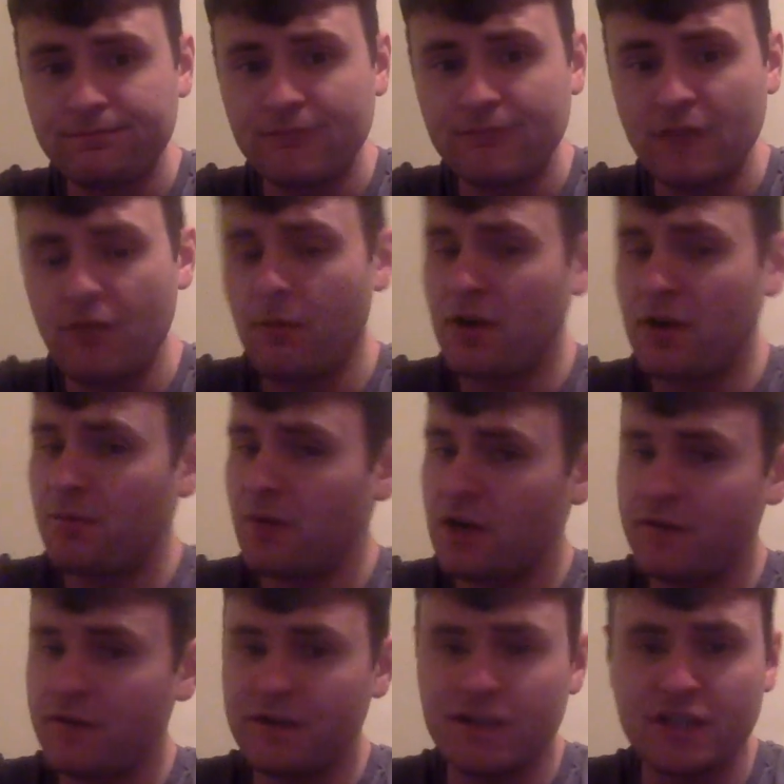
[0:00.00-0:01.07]
If I'm going to play
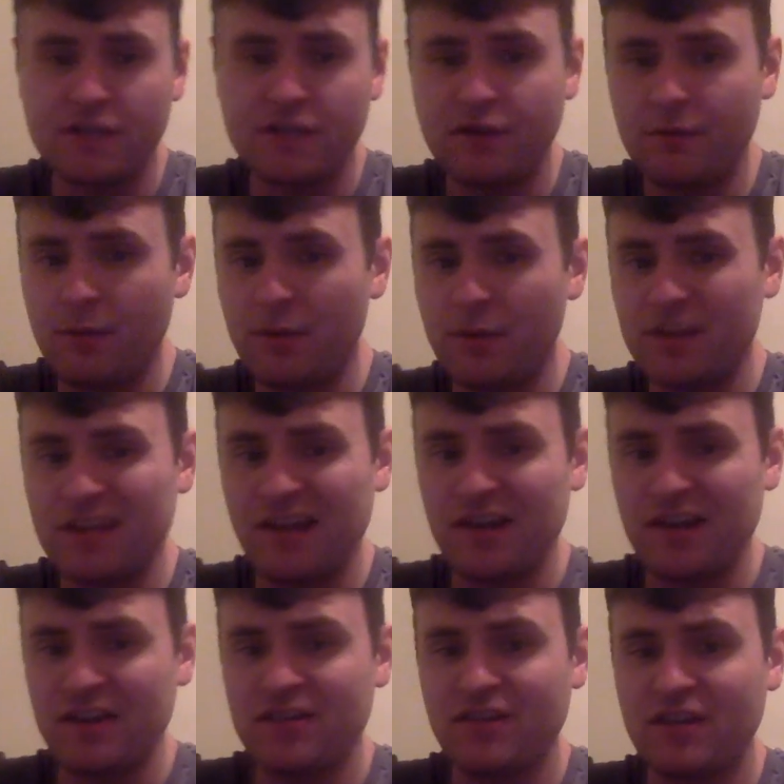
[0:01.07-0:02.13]
a receiver, I'm going to play
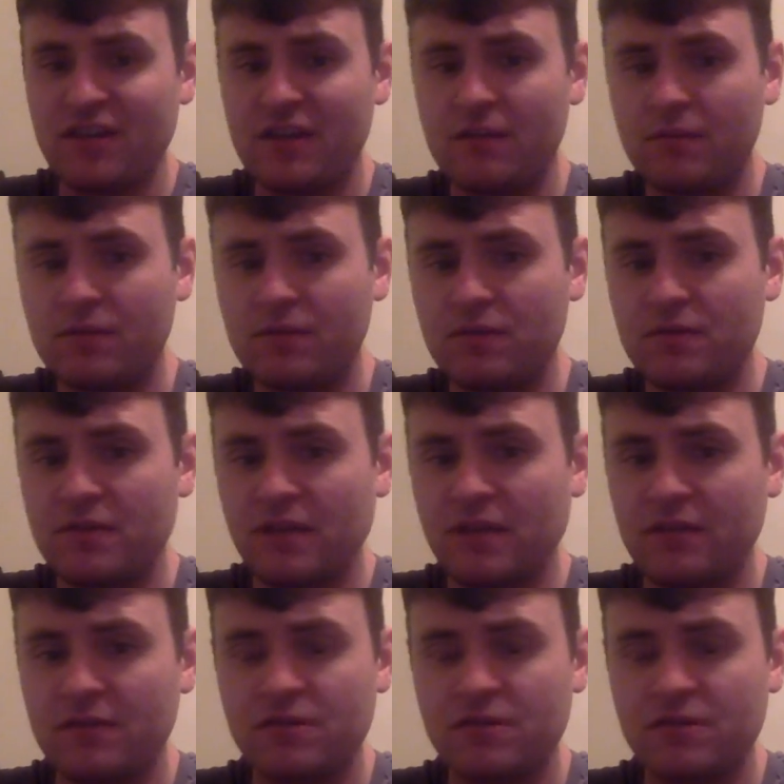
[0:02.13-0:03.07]
Darius Slayton with news that